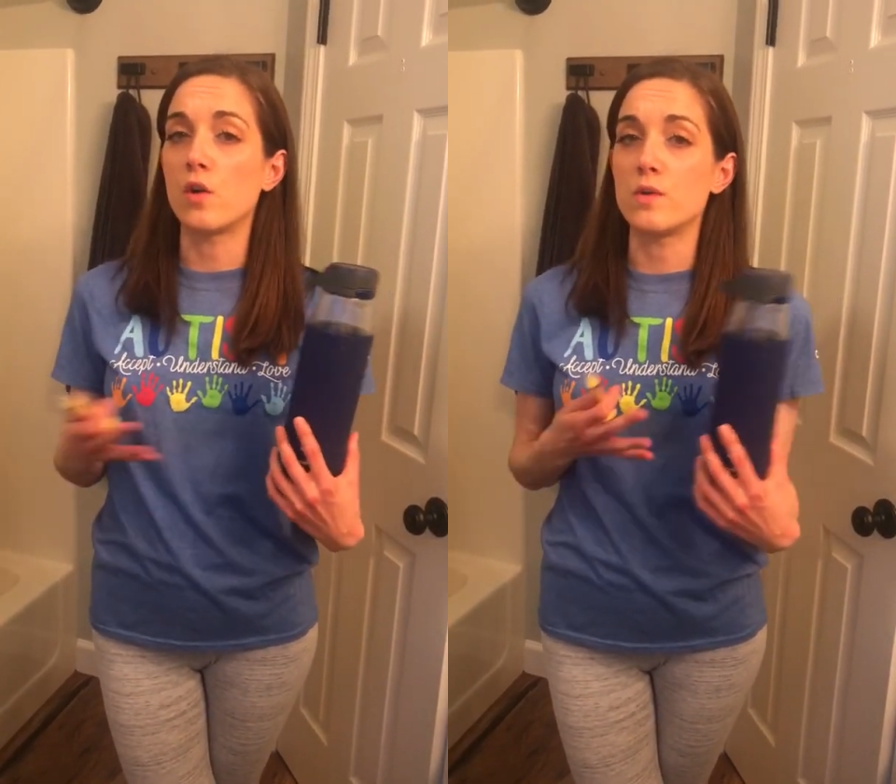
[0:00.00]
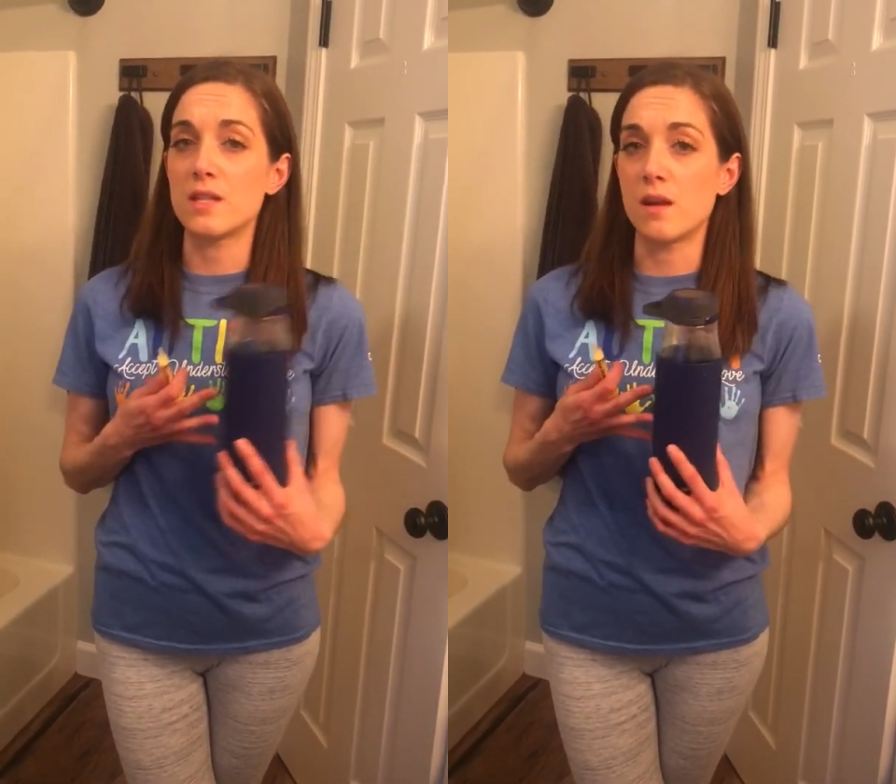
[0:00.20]

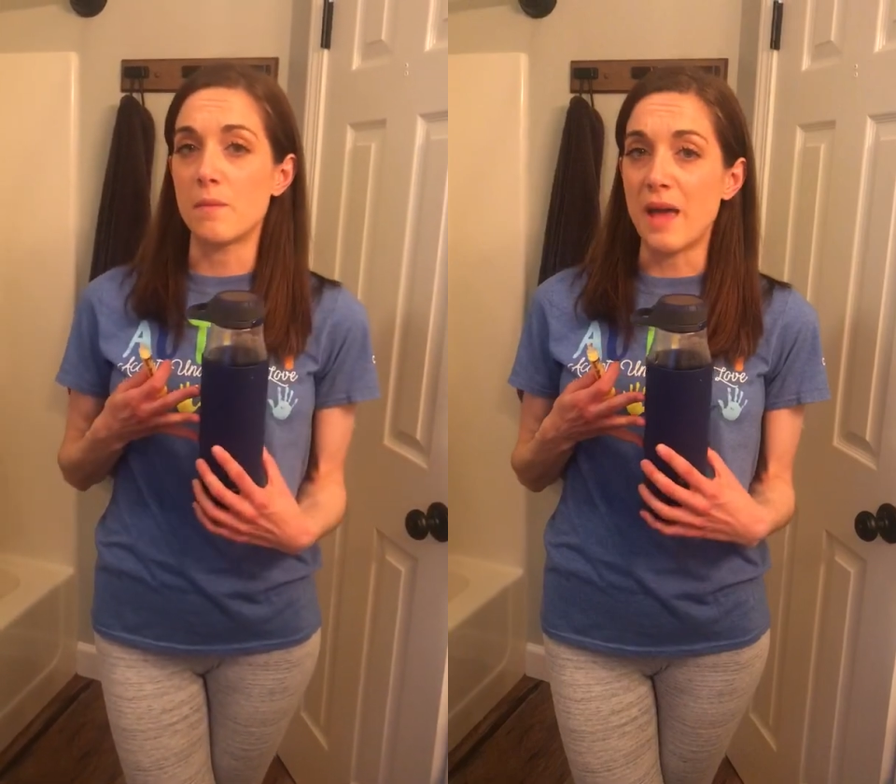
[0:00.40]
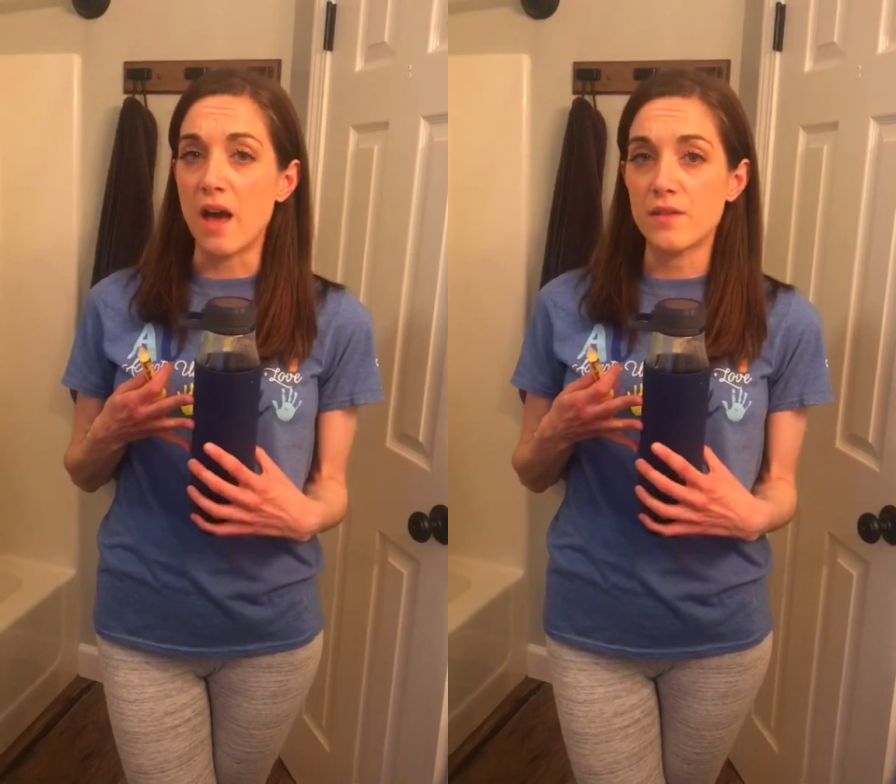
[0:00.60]
goes in a
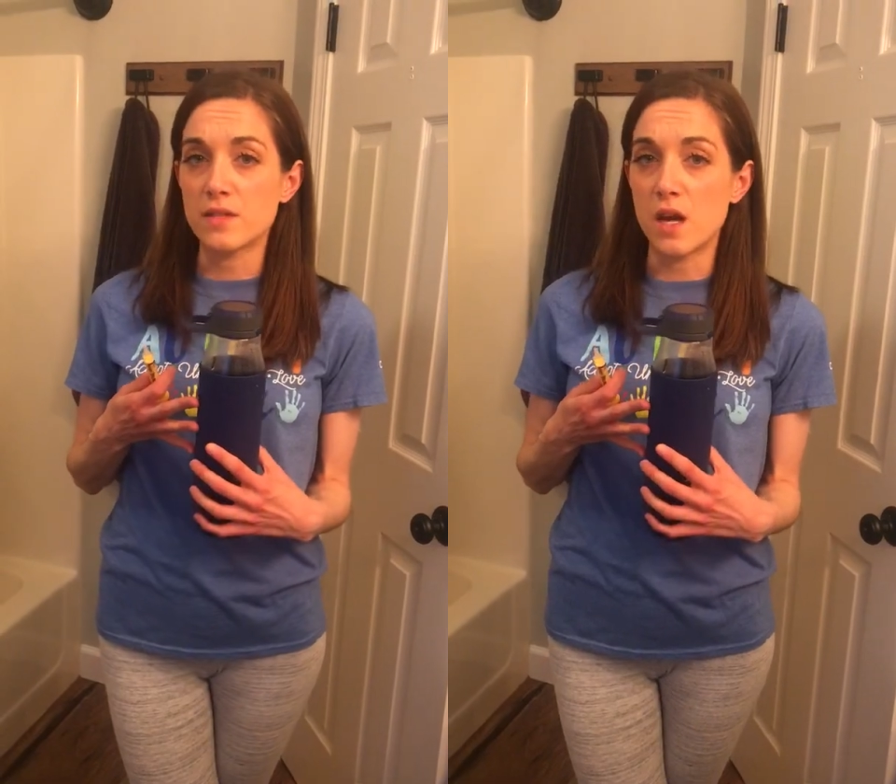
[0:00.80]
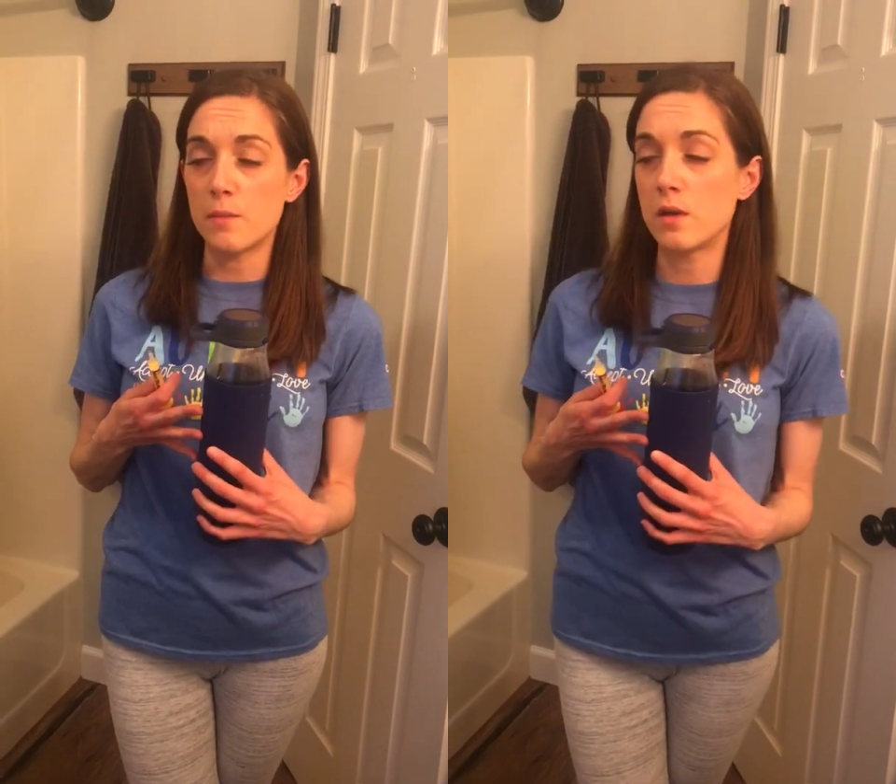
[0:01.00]

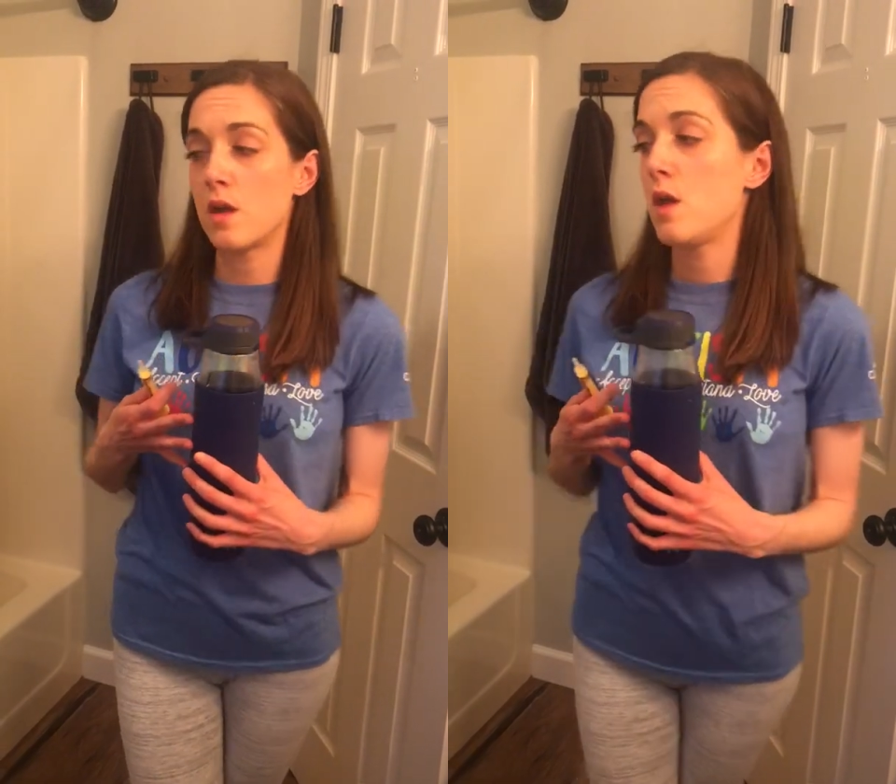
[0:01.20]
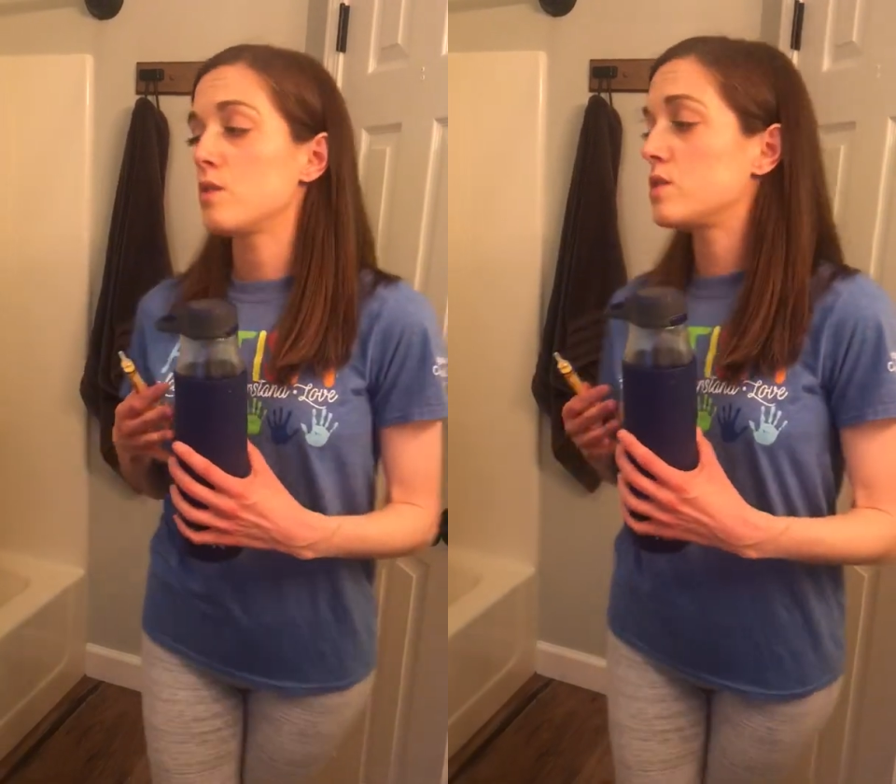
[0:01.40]
bathtub?
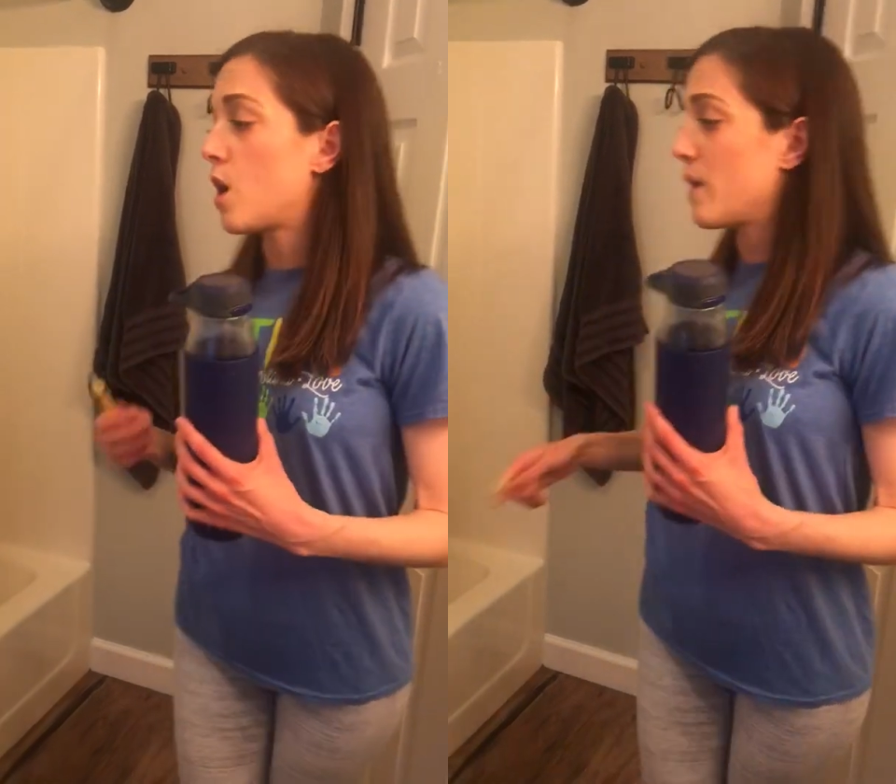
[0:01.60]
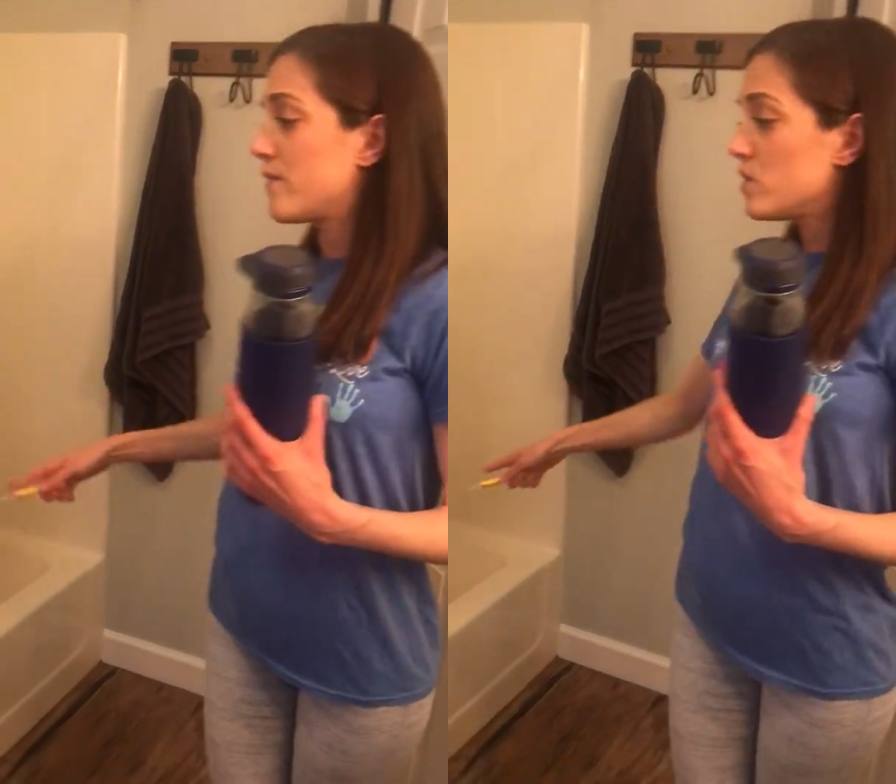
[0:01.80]
So if